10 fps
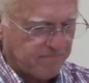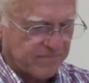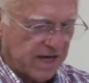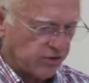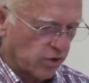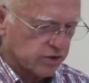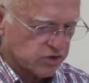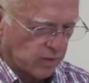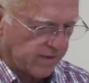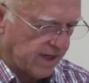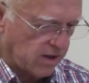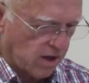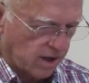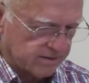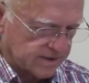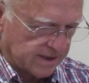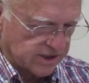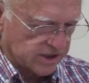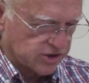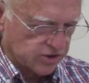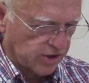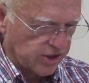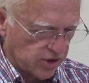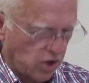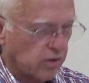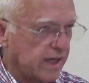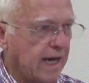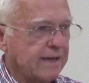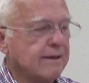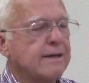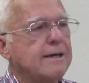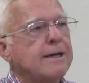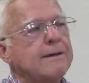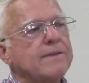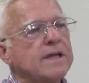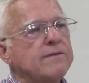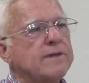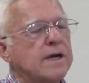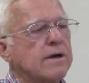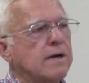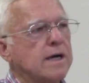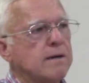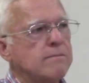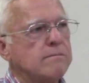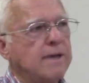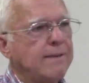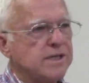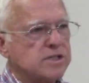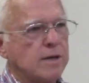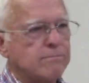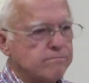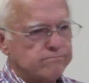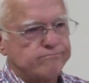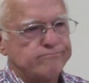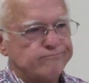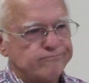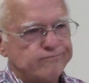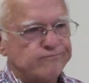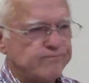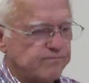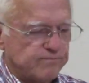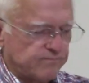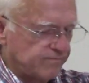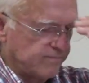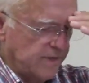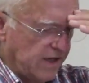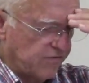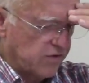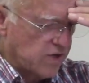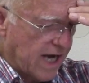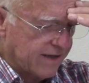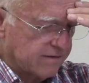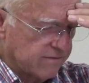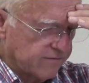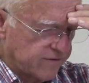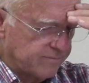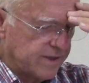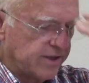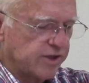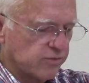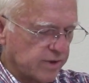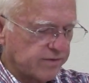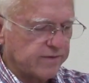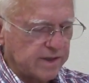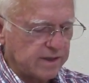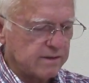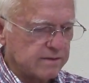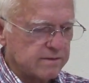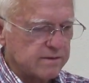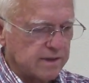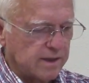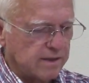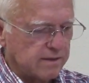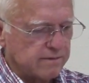Now, notice where they are, just so you know, and I, there uh, may be some, if you're not familiar with the, uh,